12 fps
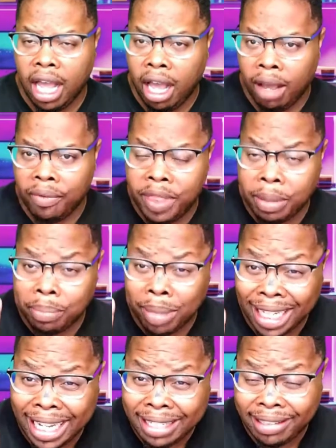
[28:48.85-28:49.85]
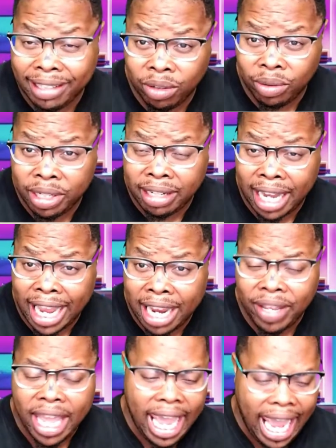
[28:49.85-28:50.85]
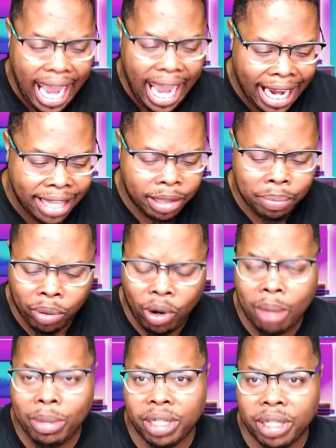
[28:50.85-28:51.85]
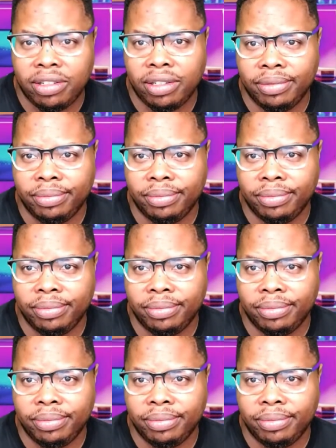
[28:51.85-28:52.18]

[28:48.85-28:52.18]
of the blessing on his life and the promise.